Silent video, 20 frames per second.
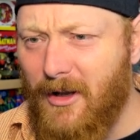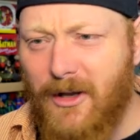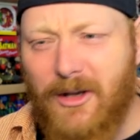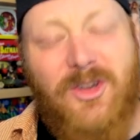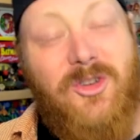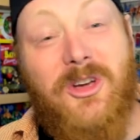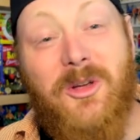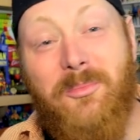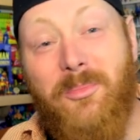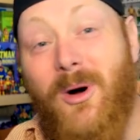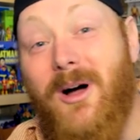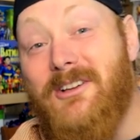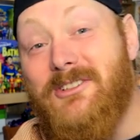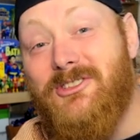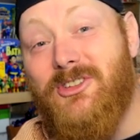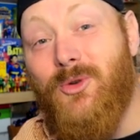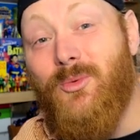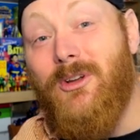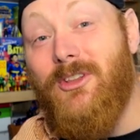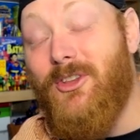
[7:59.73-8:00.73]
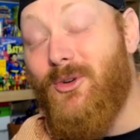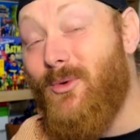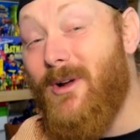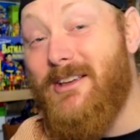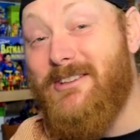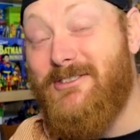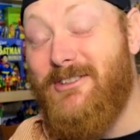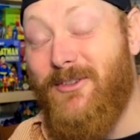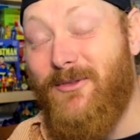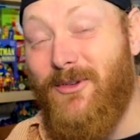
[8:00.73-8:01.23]
You could pause to read the
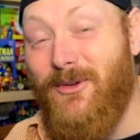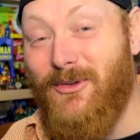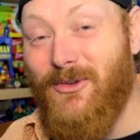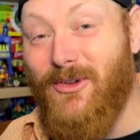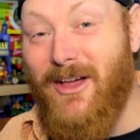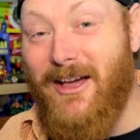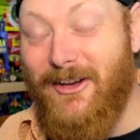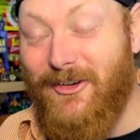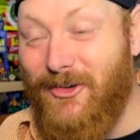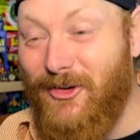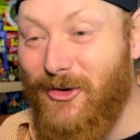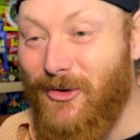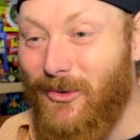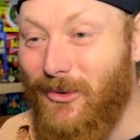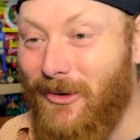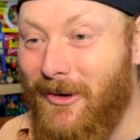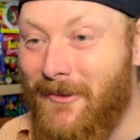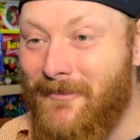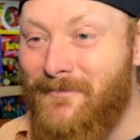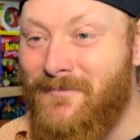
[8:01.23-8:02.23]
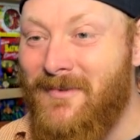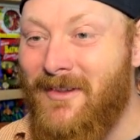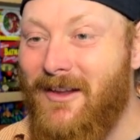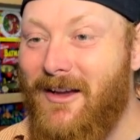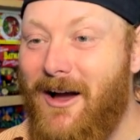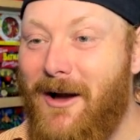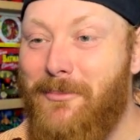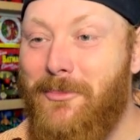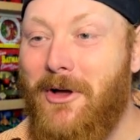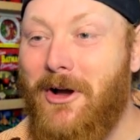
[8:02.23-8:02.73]
rest if you'd like to.
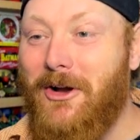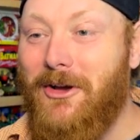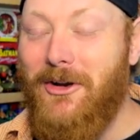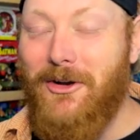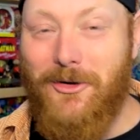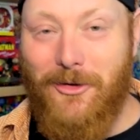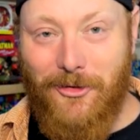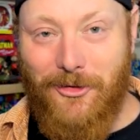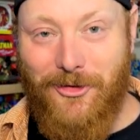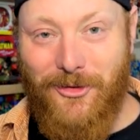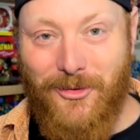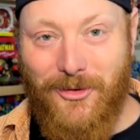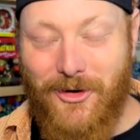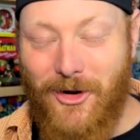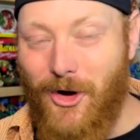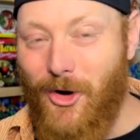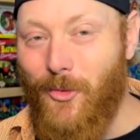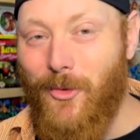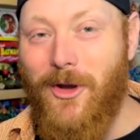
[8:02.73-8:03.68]
I'm not going to go through it all.